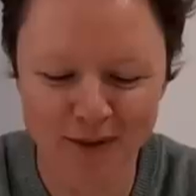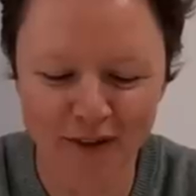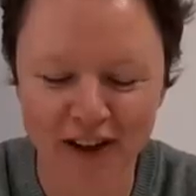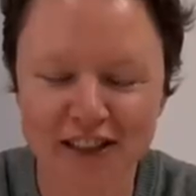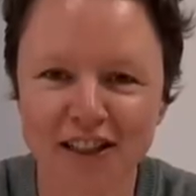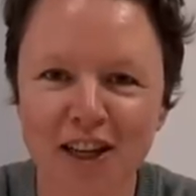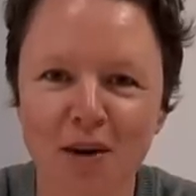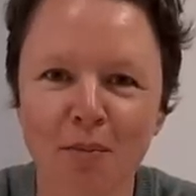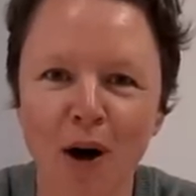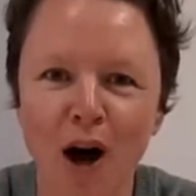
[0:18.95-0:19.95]
I've actually
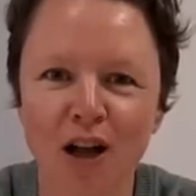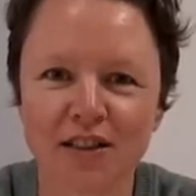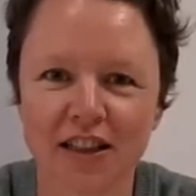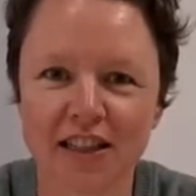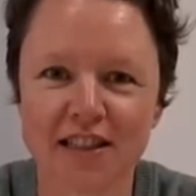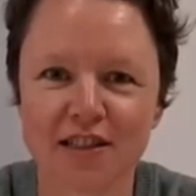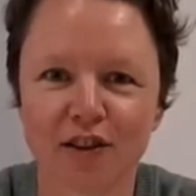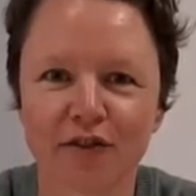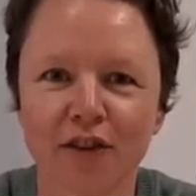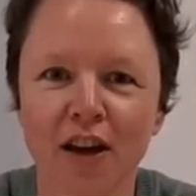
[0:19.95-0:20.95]
compiled a list
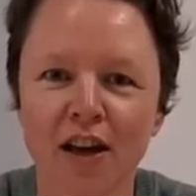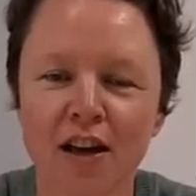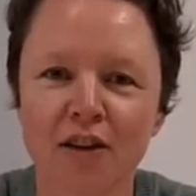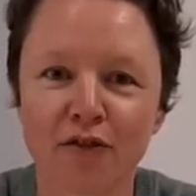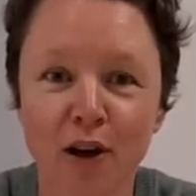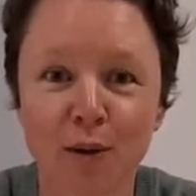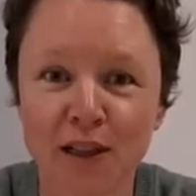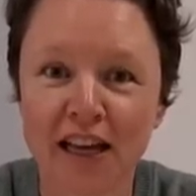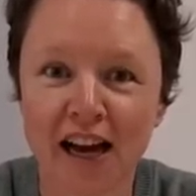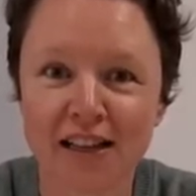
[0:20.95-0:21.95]
of
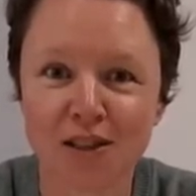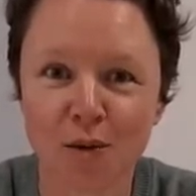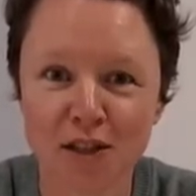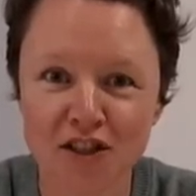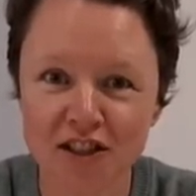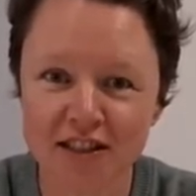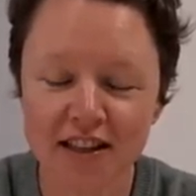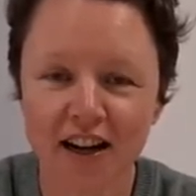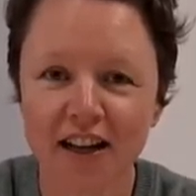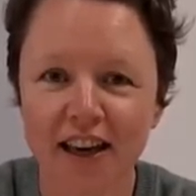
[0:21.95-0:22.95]
frequently asked questions
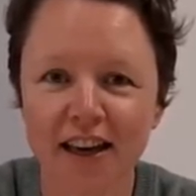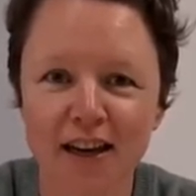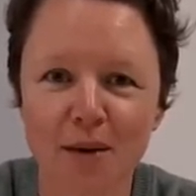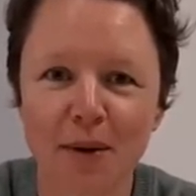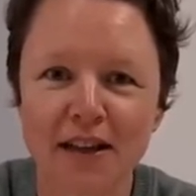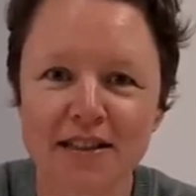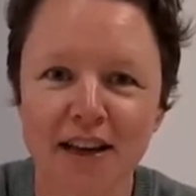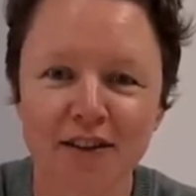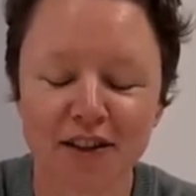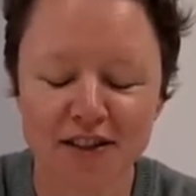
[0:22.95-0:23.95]
that I get about
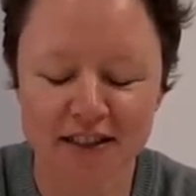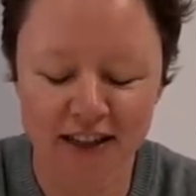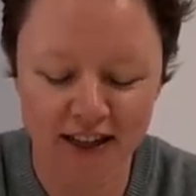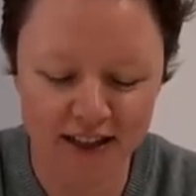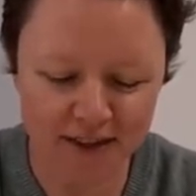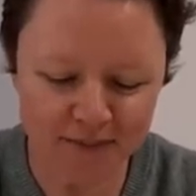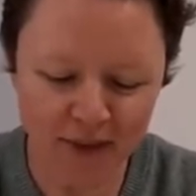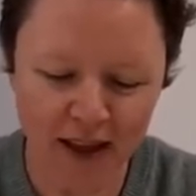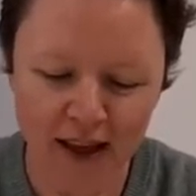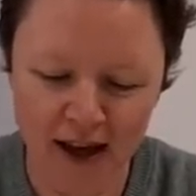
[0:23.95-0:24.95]
sourdough starter.
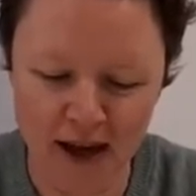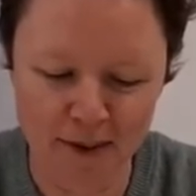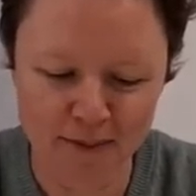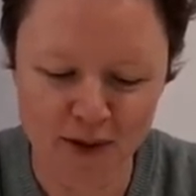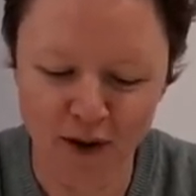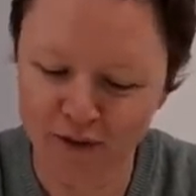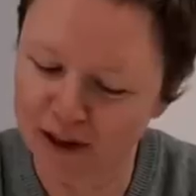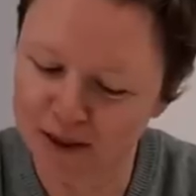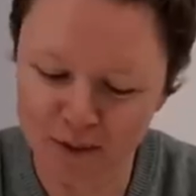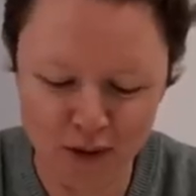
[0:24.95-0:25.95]
So I've
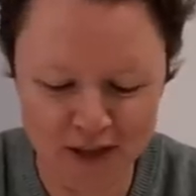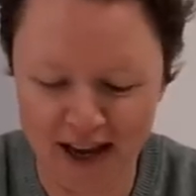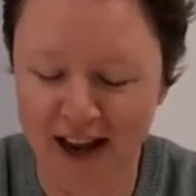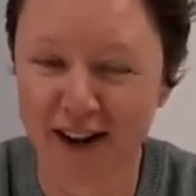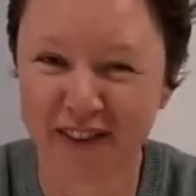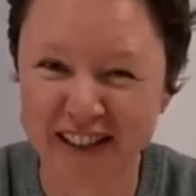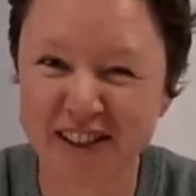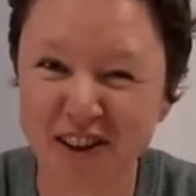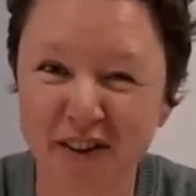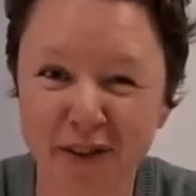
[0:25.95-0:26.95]
written them all down. I've
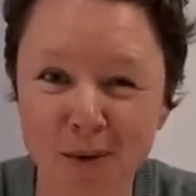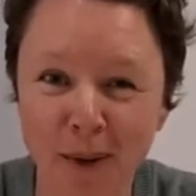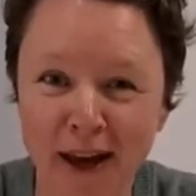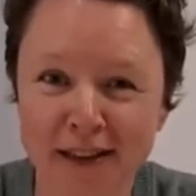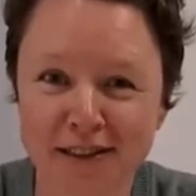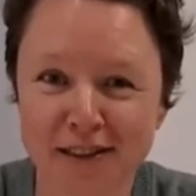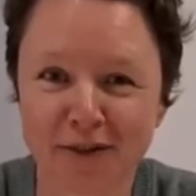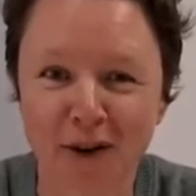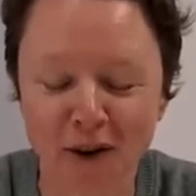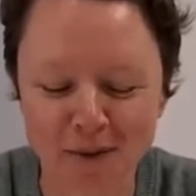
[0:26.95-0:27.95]
actually got a few pages
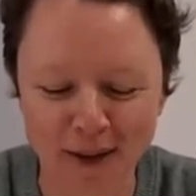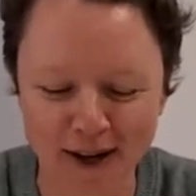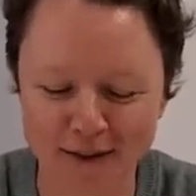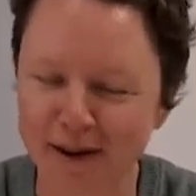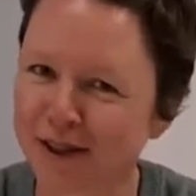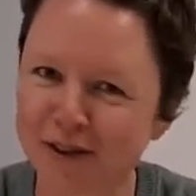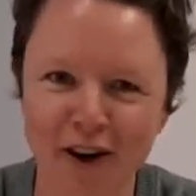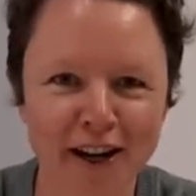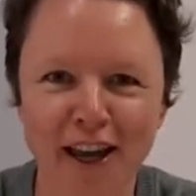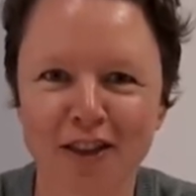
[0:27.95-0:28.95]
full, but I'm going to
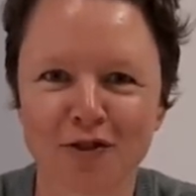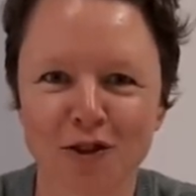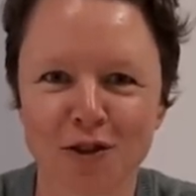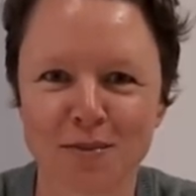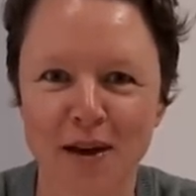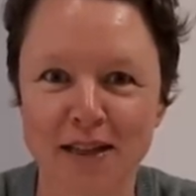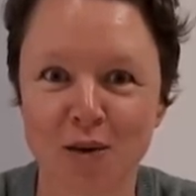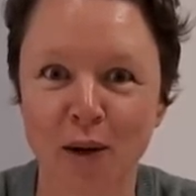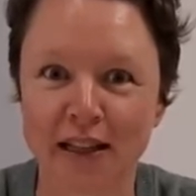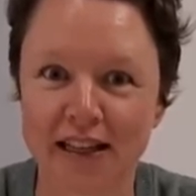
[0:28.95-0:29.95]
try and get through them as
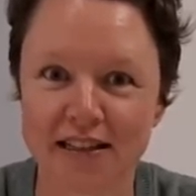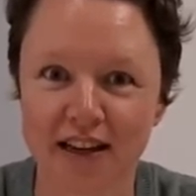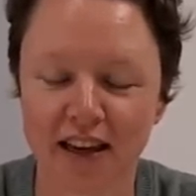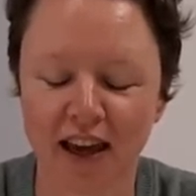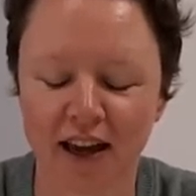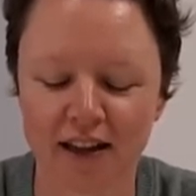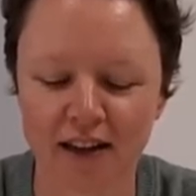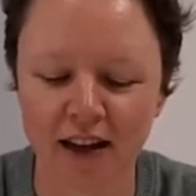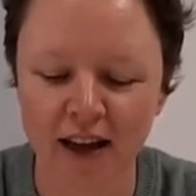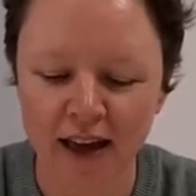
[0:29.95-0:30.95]
quickly as I
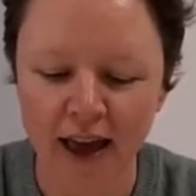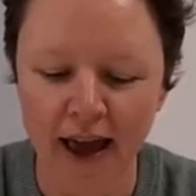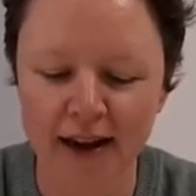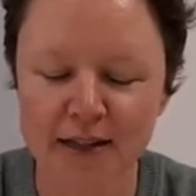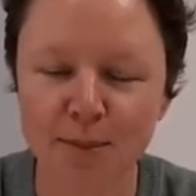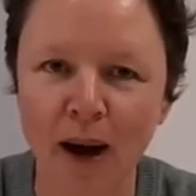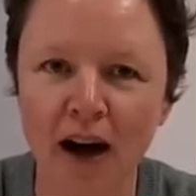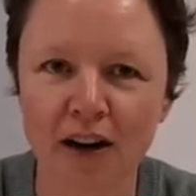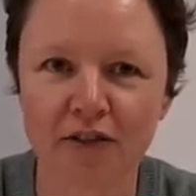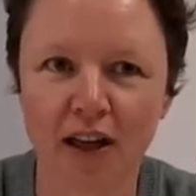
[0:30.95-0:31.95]
can. And as
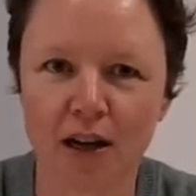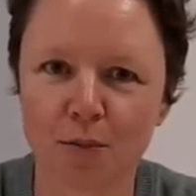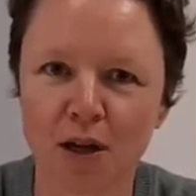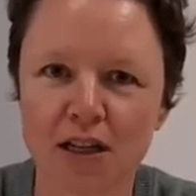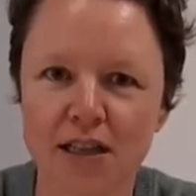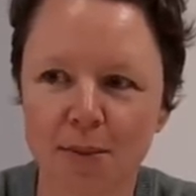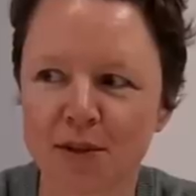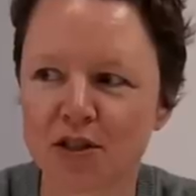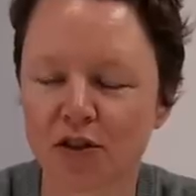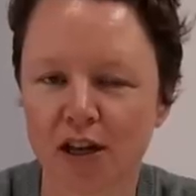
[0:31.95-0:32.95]
part of that, I'm going to
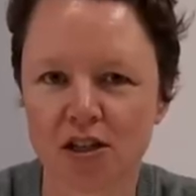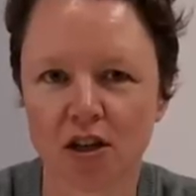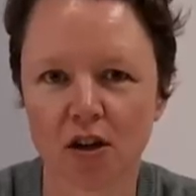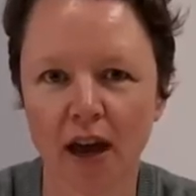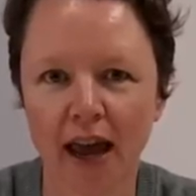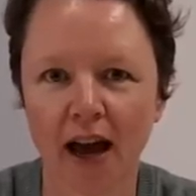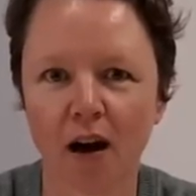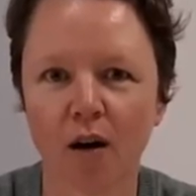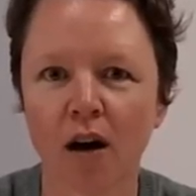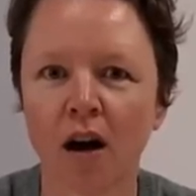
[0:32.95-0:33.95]
demonstrate to you
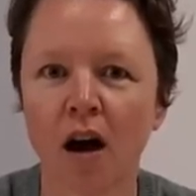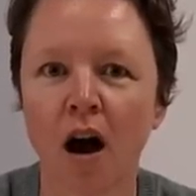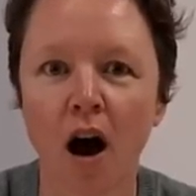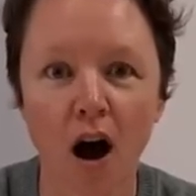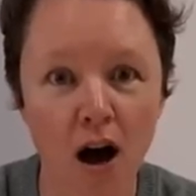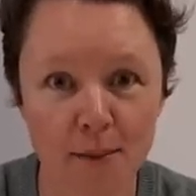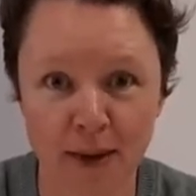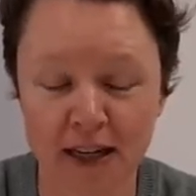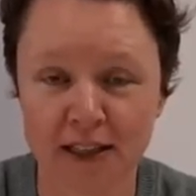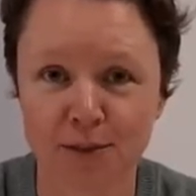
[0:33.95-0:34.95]
how I
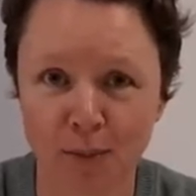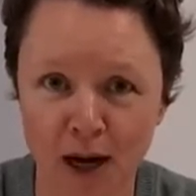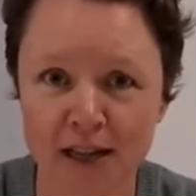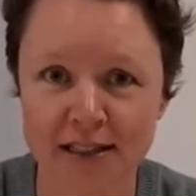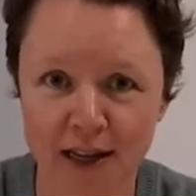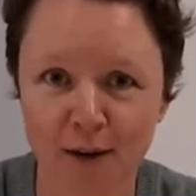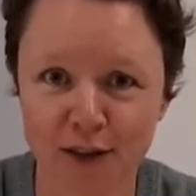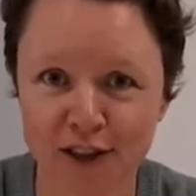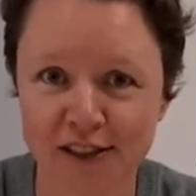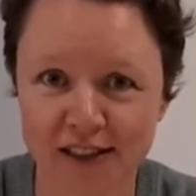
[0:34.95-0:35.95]
manage my
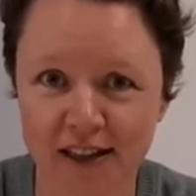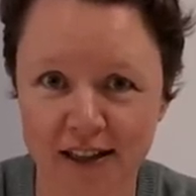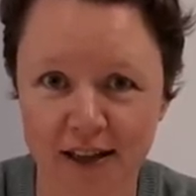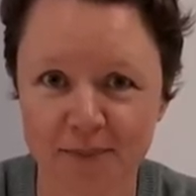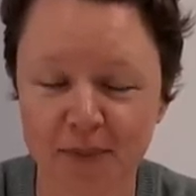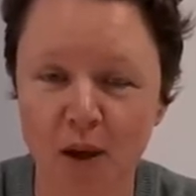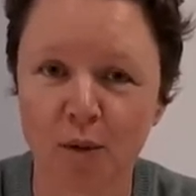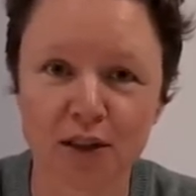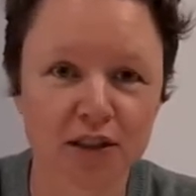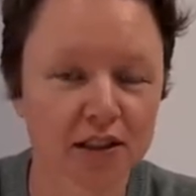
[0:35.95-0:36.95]
sourdough starter,
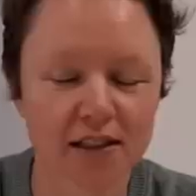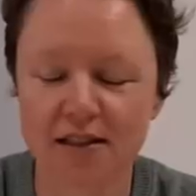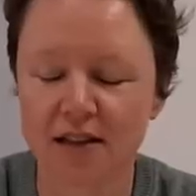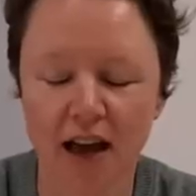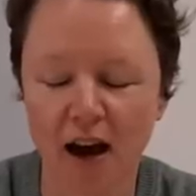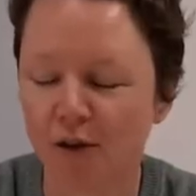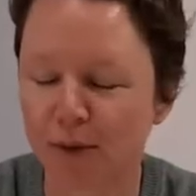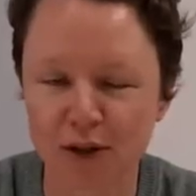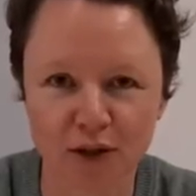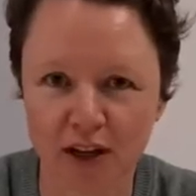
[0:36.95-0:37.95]
which is how I've
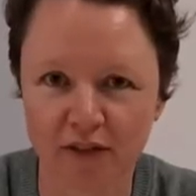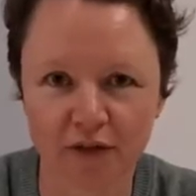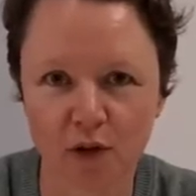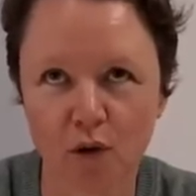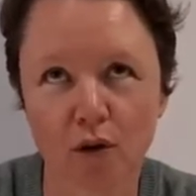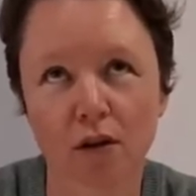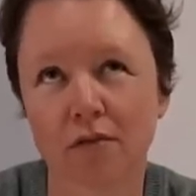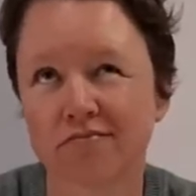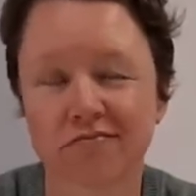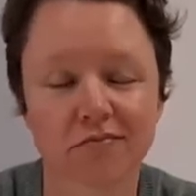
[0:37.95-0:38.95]
been doing it
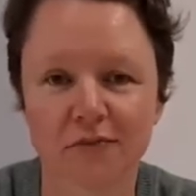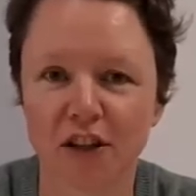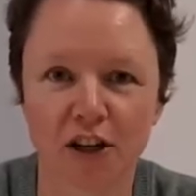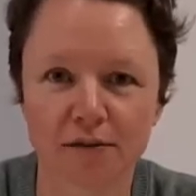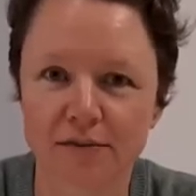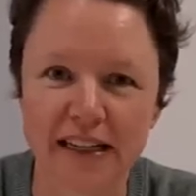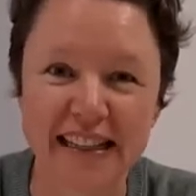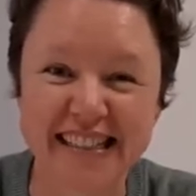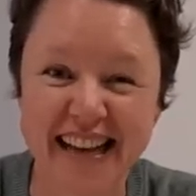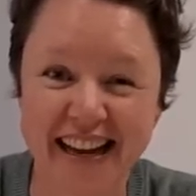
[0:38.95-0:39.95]
for,
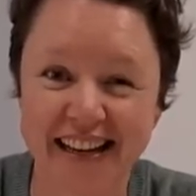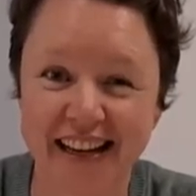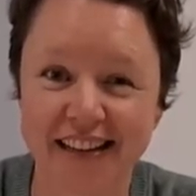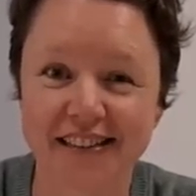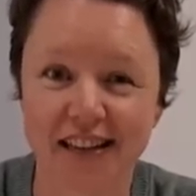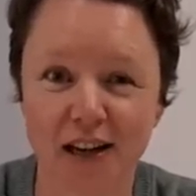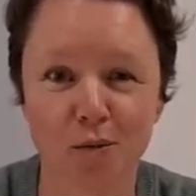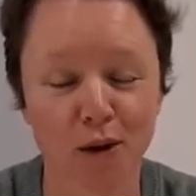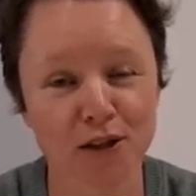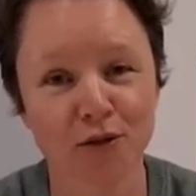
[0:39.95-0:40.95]
nearly 10 years, and it
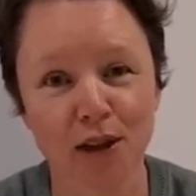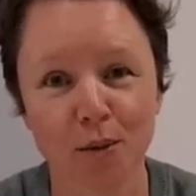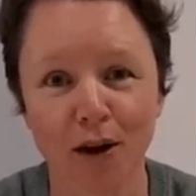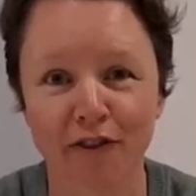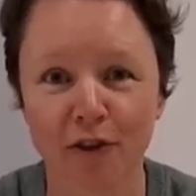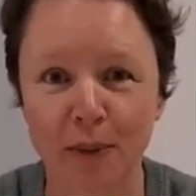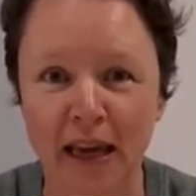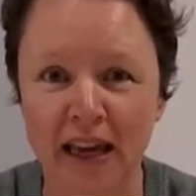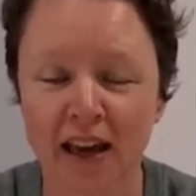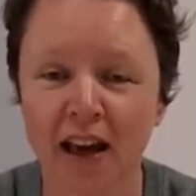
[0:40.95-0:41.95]
works really well for
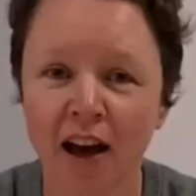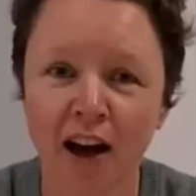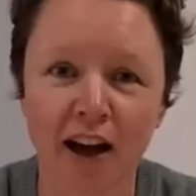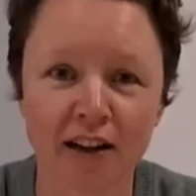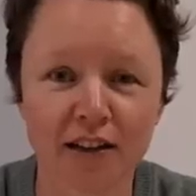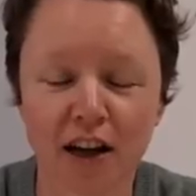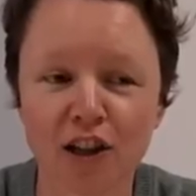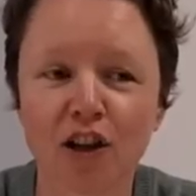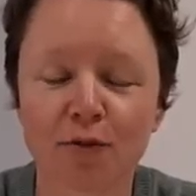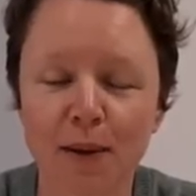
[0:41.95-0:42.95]
me. And a
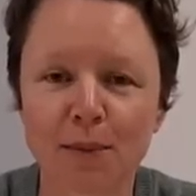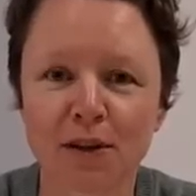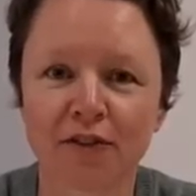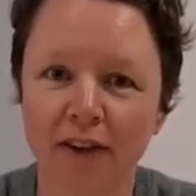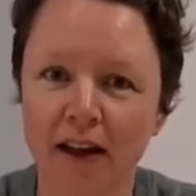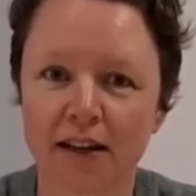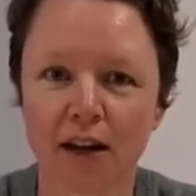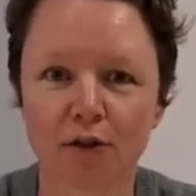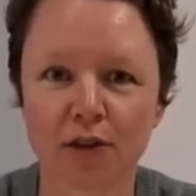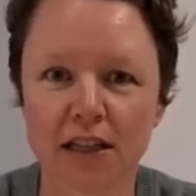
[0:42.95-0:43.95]
lot of people have found it
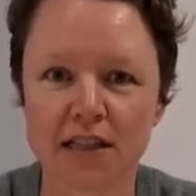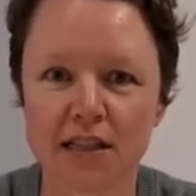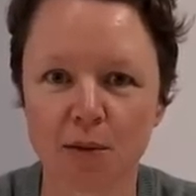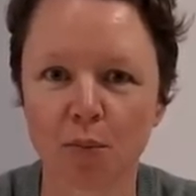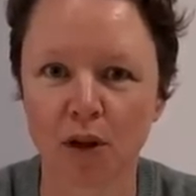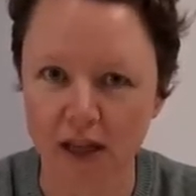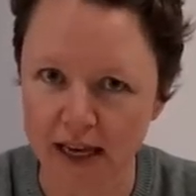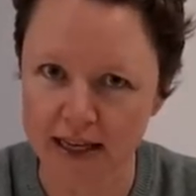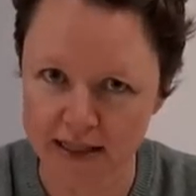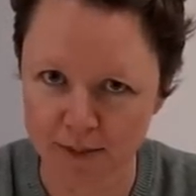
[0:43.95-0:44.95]
a really simple and
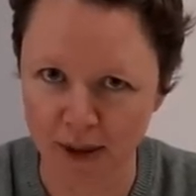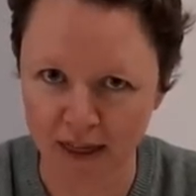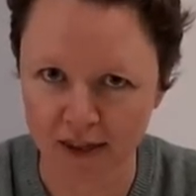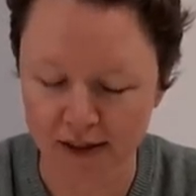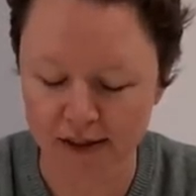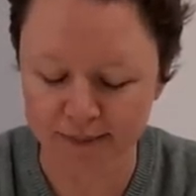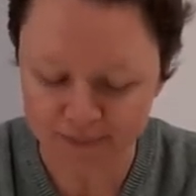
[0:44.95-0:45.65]
easy method.